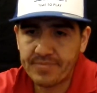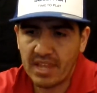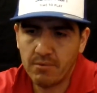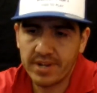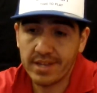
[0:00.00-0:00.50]

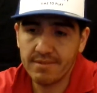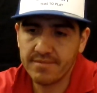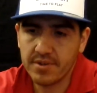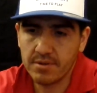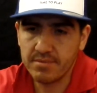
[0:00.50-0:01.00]
I wouldn't give
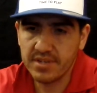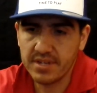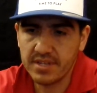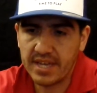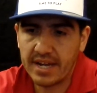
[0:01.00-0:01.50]

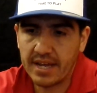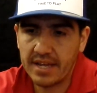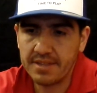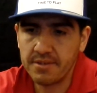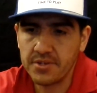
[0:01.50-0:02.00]
durability that high
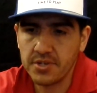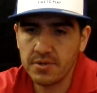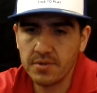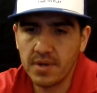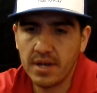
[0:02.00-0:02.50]
on this shoe,